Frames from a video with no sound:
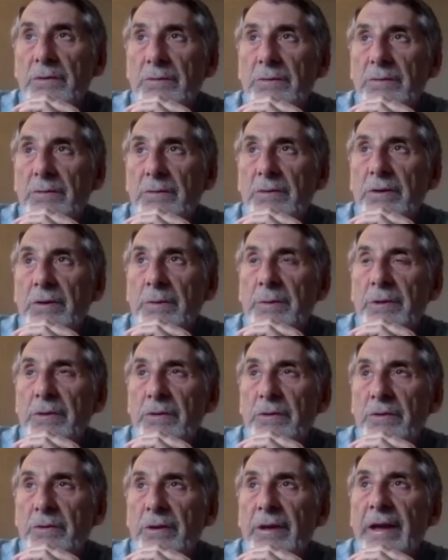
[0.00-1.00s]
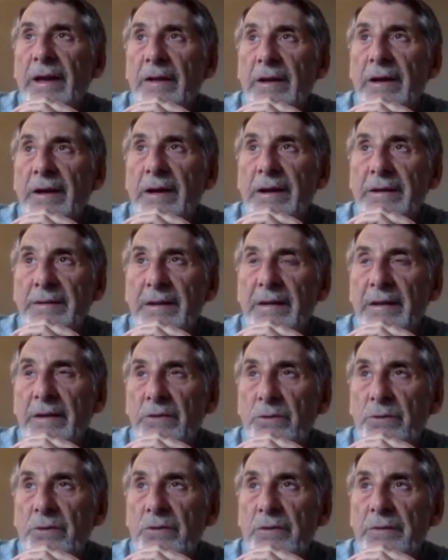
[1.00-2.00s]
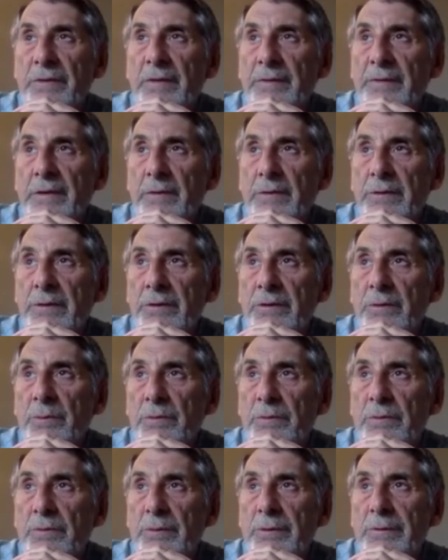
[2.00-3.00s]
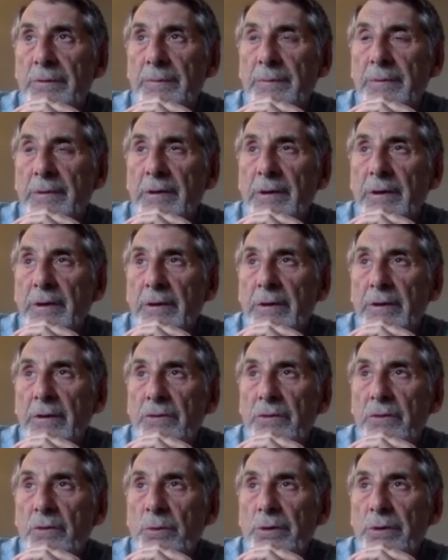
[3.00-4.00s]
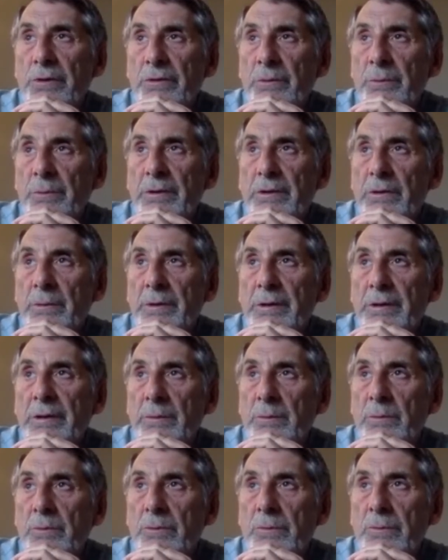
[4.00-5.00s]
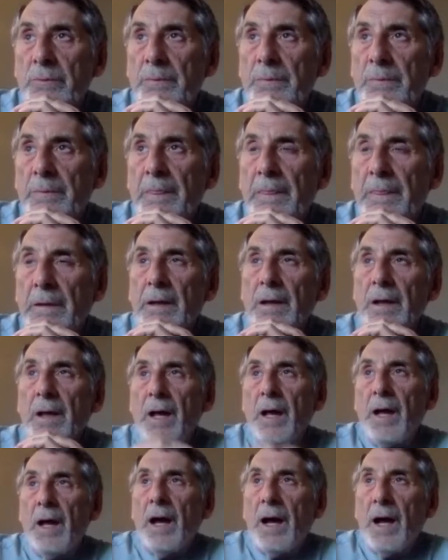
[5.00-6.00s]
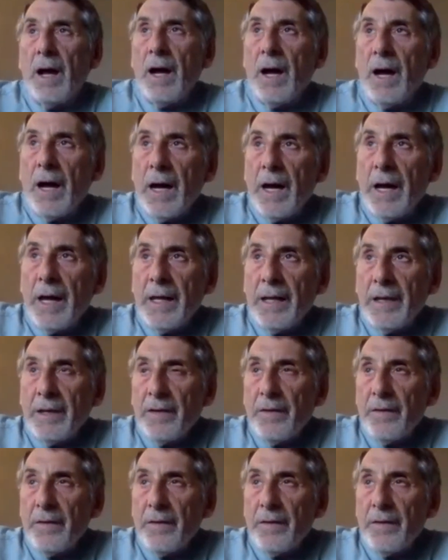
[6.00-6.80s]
So let me just, and I like to answer as if I've never heard it before. So what does it mean to be humble? I,